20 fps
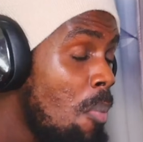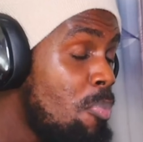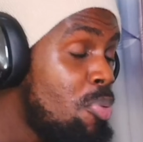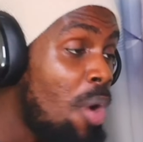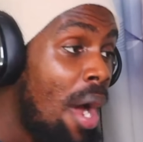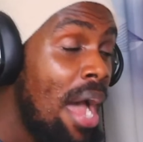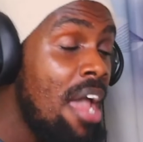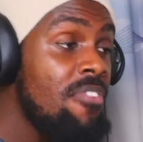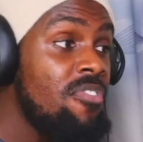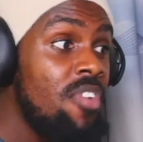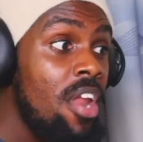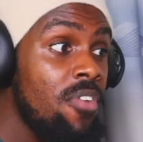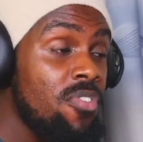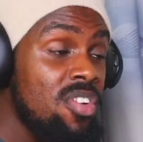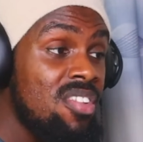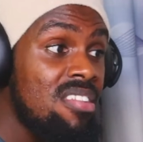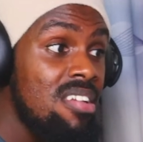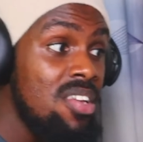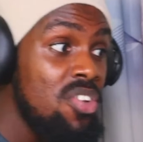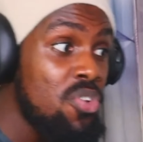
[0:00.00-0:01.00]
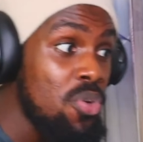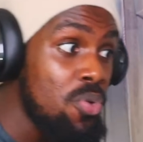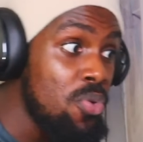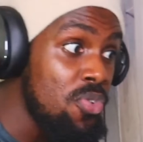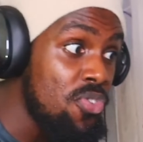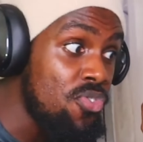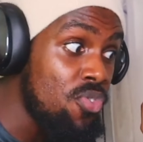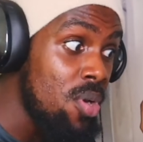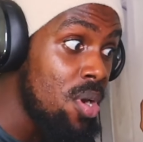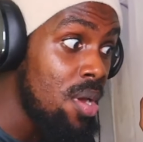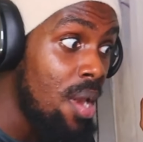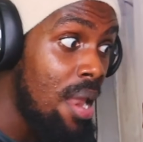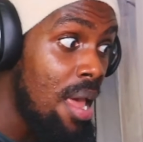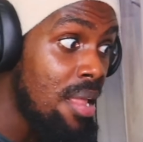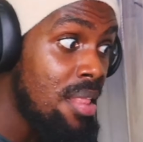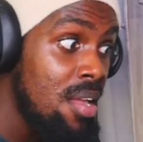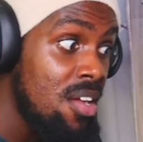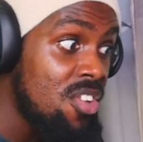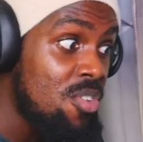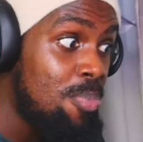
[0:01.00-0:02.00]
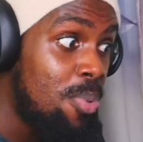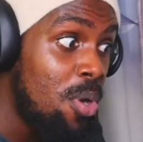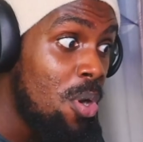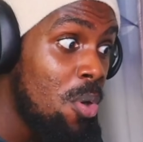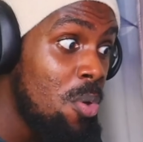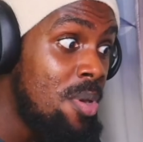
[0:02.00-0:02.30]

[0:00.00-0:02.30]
Bro, I have never seen Todo struggle like this, bro.